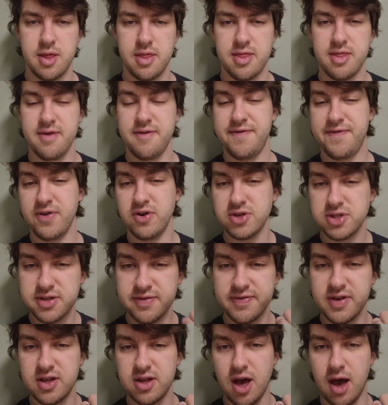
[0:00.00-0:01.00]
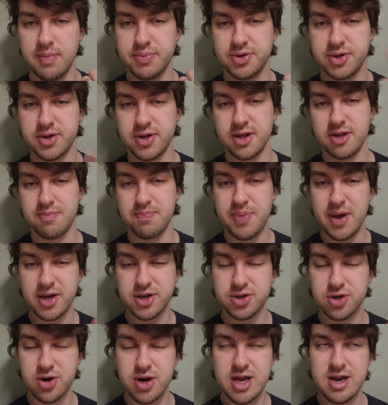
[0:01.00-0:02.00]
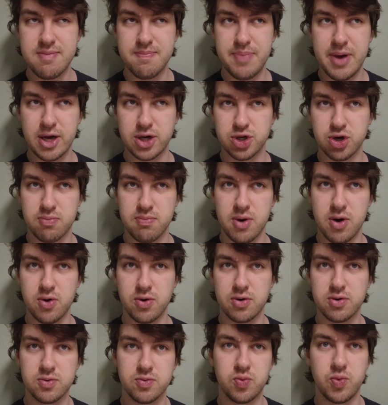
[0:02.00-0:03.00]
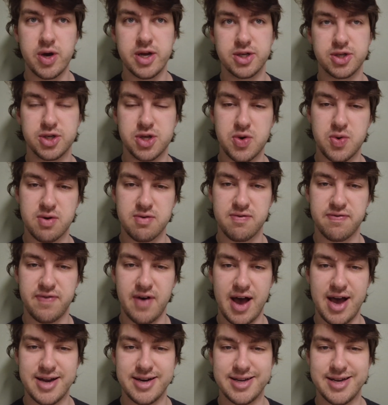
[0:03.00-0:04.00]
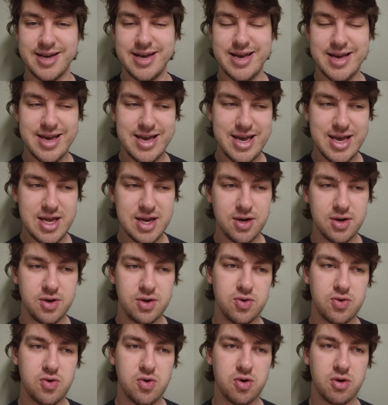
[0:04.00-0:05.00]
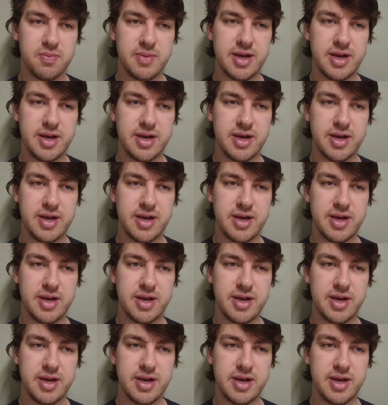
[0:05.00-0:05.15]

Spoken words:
The first of these options is picture-in-picture mode, which you can find in your Google